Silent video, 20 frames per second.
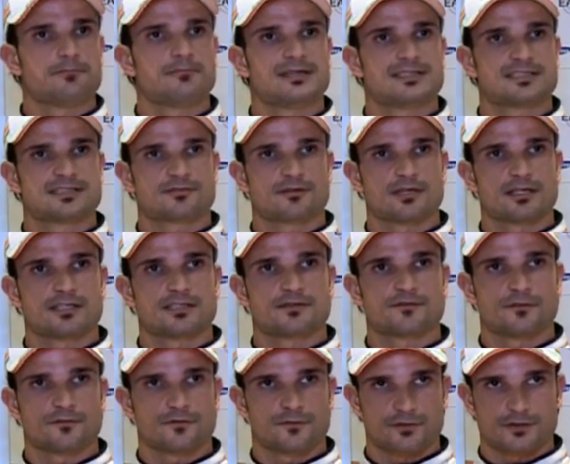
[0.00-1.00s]
the best race
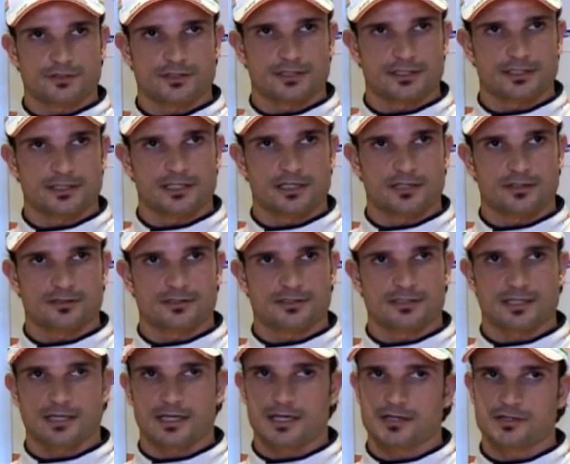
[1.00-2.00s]
for Force India
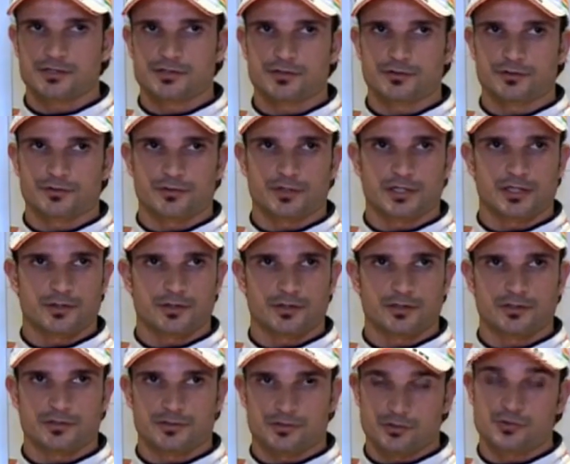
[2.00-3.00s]
because the car shoots
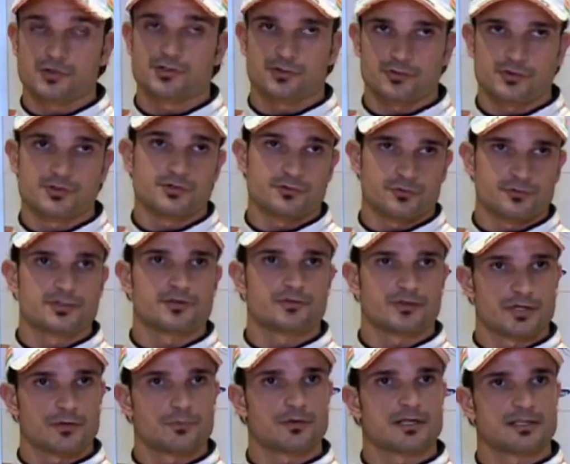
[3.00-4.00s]

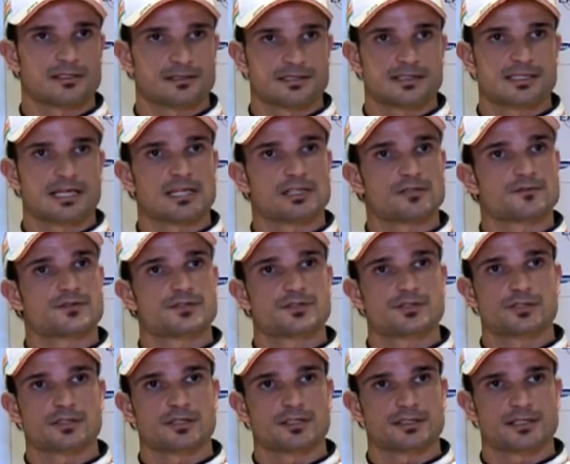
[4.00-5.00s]
really well this kind of
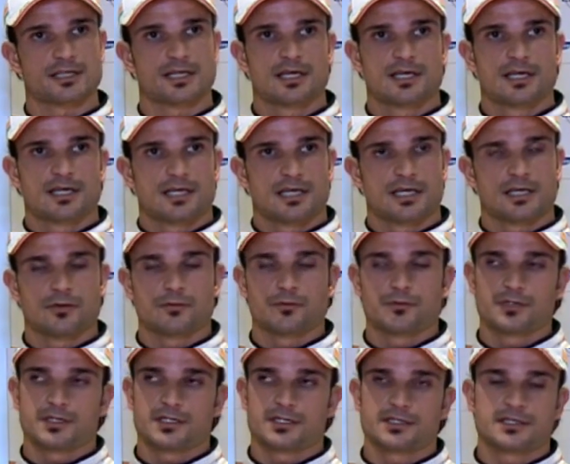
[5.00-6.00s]
circuit.
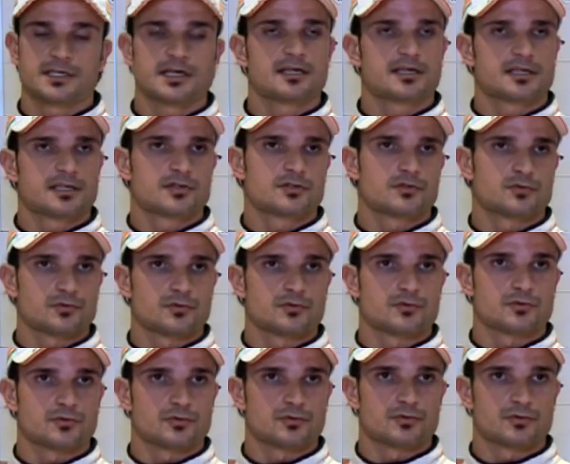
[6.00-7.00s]
And we target
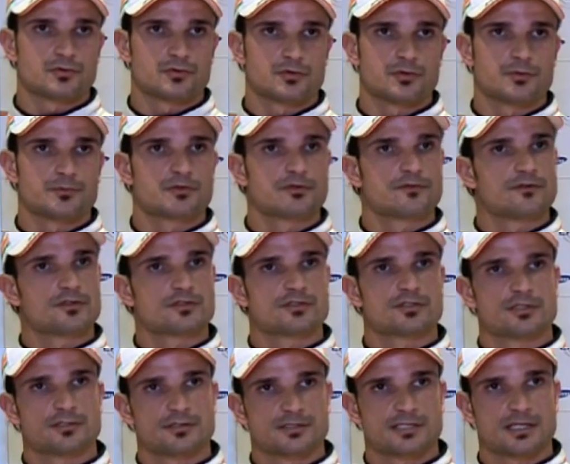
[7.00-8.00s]
to improve
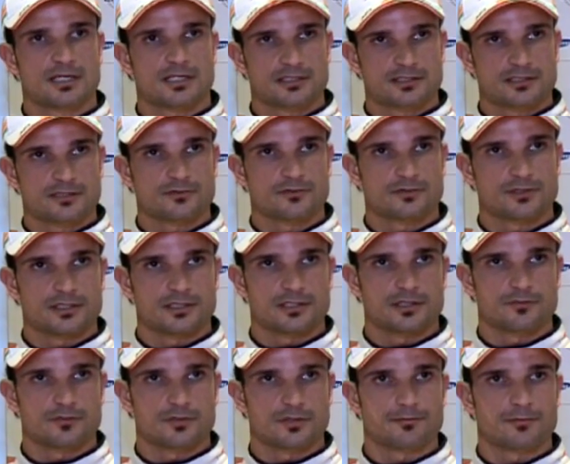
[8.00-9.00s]
also the results
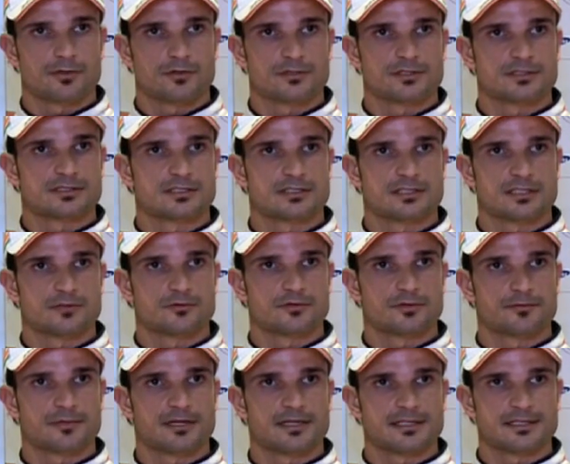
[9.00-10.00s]
we both as a team
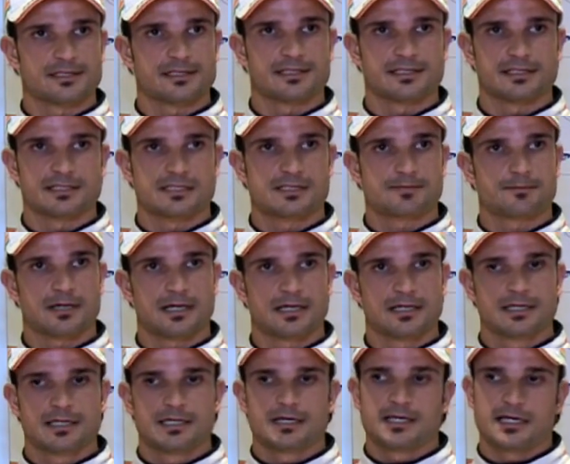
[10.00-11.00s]
we made in
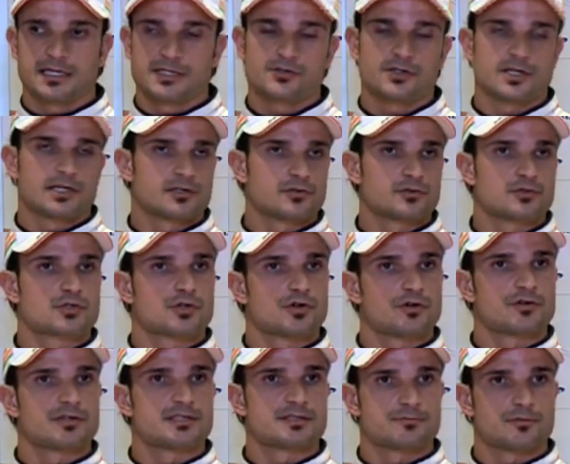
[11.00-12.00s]
Spa, and trying to
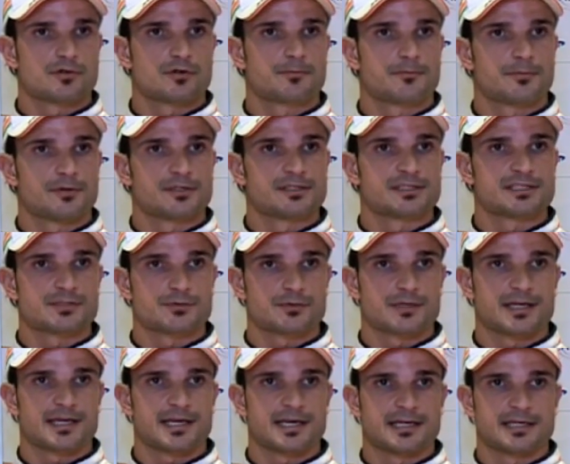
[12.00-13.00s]
score as more points as
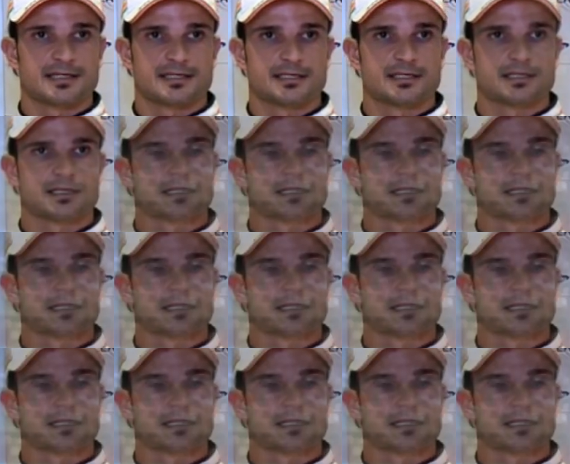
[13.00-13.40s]
we can.